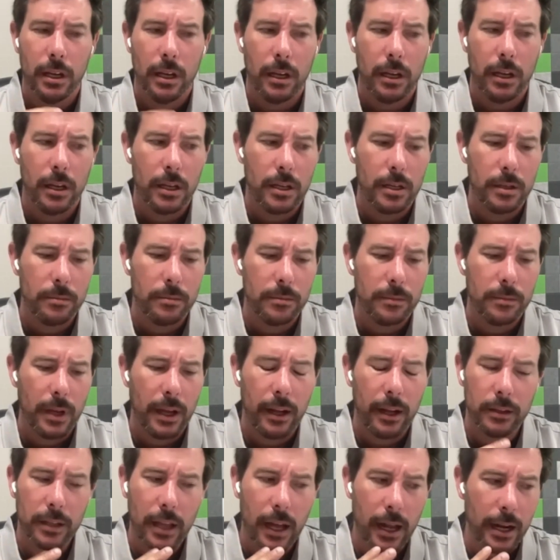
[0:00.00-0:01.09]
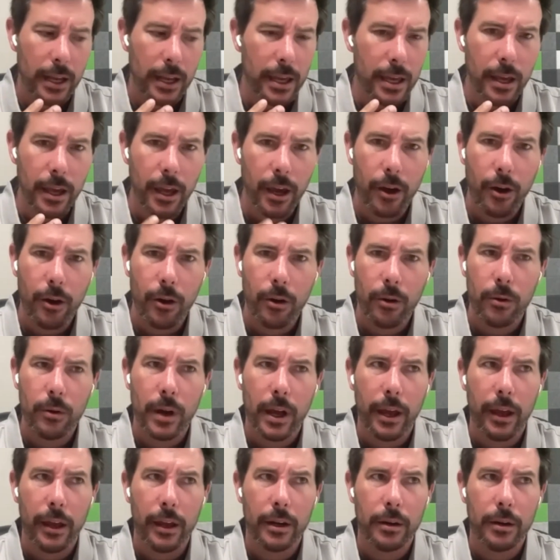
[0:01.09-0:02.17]
um, had a lot of ego.
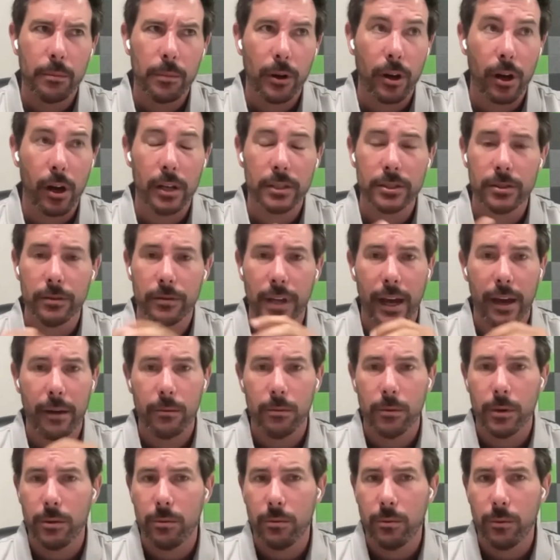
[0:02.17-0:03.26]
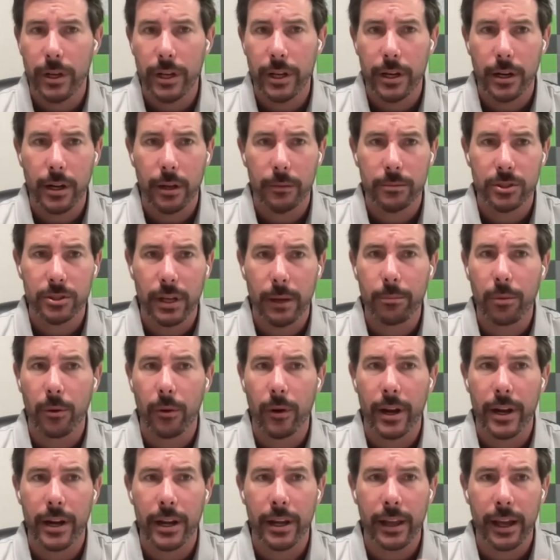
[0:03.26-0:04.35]
And because of that, we, we ended up
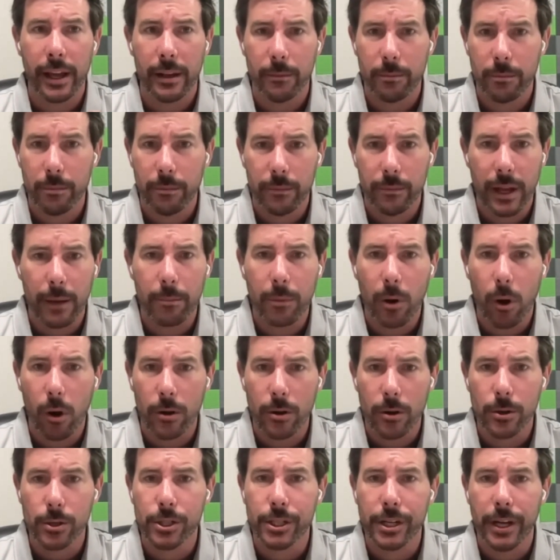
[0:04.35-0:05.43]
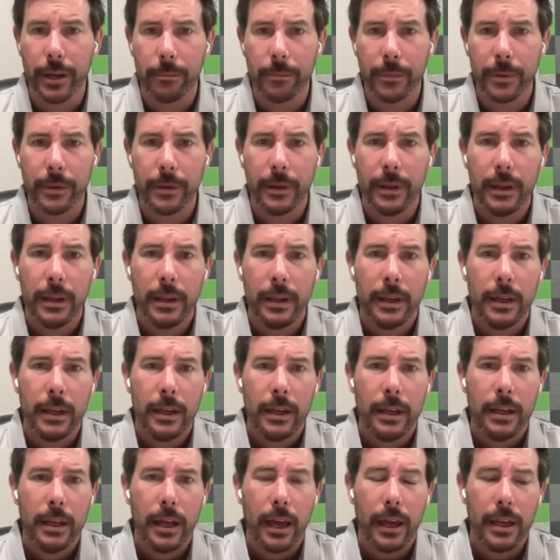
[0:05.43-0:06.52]
separating that, that partnership.
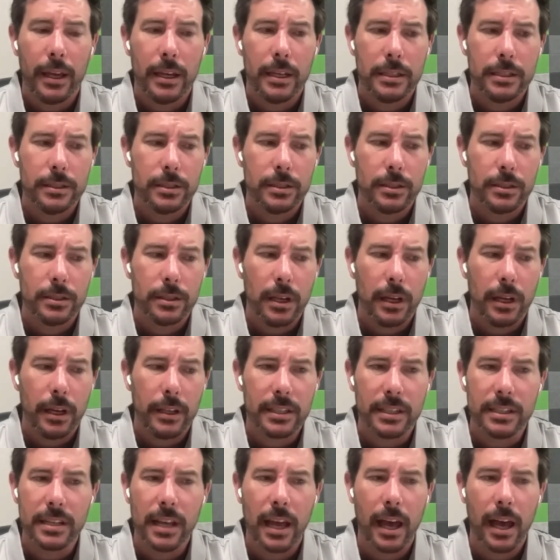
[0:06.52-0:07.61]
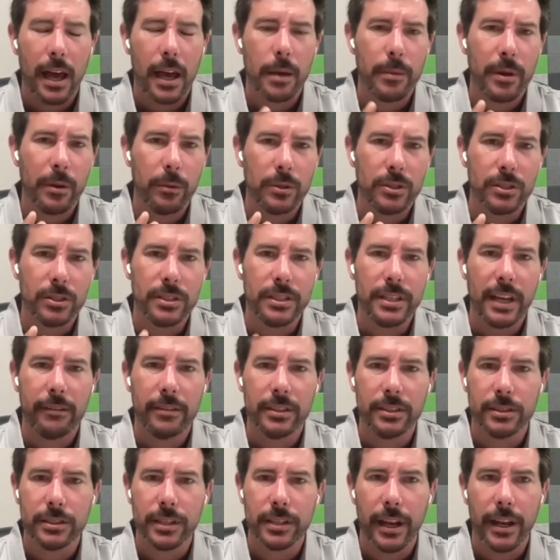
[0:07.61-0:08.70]
And at the time it was
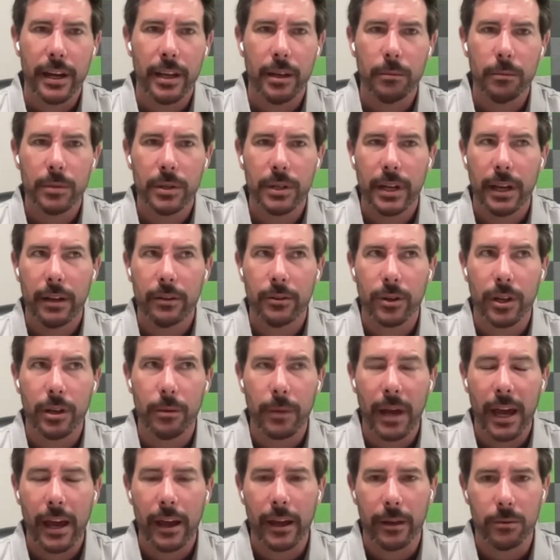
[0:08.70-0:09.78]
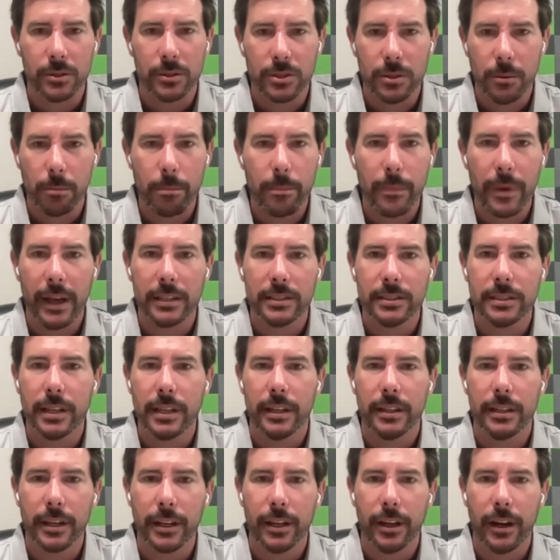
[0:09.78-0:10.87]
devastating, but now looking back, it was the best
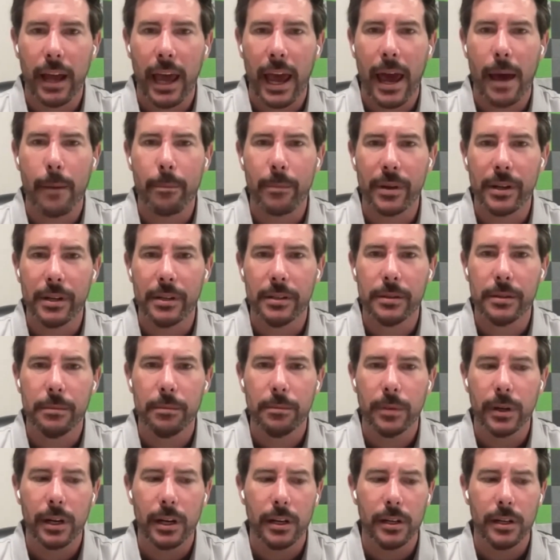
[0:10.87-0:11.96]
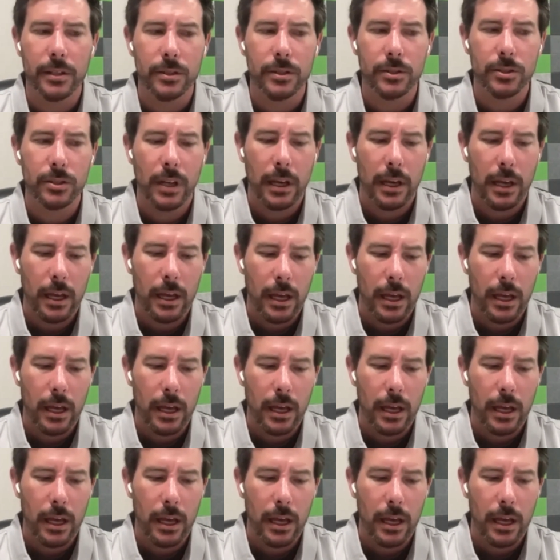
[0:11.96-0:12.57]
thing that could have happened, because